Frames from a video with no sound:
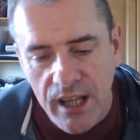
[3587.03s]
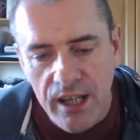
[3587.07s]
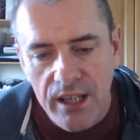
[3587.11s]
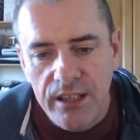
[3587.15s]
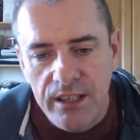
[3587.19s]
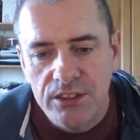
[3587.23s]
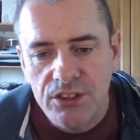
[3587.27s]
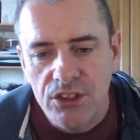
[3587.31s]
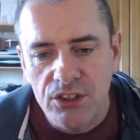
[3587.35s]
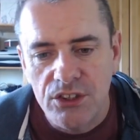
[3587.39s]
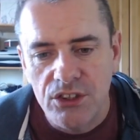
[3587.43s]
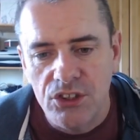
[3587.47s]
It's
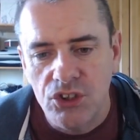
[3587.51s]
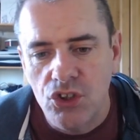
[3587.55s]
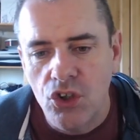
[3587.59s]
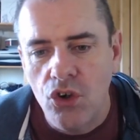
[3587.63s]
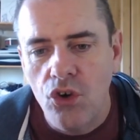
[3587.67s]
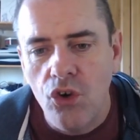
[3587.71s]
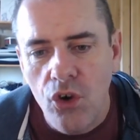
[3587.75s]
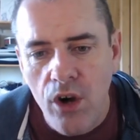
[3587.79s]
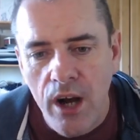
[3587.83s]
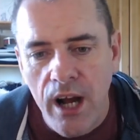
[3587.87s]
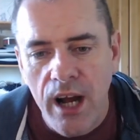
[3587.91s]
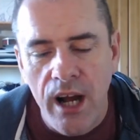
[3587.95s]
just
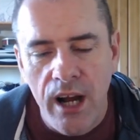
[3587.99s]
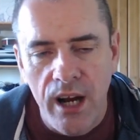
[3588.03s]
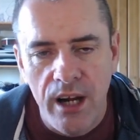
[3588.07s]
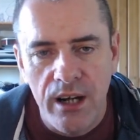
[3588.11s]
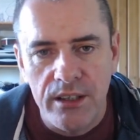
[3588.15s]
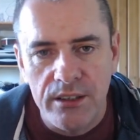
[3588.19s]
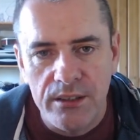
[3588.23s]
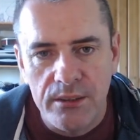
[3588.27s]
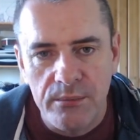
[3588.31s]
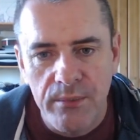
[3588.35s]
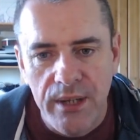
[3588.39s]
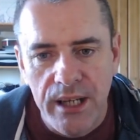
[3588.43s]
so
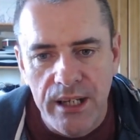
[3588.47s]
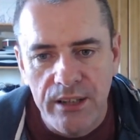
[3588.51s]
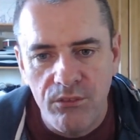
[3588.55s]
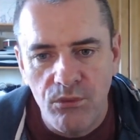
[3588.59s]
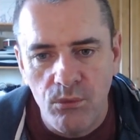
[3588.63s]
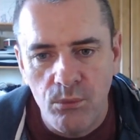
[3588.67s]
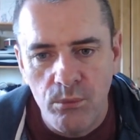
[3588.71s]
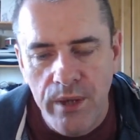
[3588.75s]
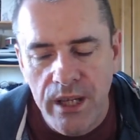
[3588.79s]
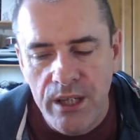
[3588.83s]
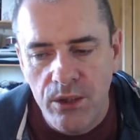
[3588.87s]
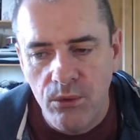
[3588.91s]
hard to make
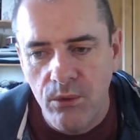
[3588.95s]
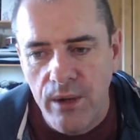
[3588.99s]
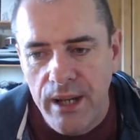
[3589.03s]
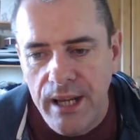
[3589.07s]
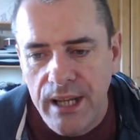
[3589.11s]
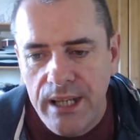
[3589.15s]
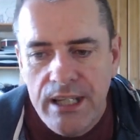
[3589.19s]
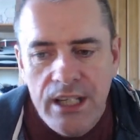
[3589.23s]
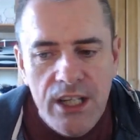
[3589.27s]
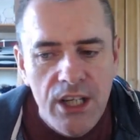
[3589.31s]
way.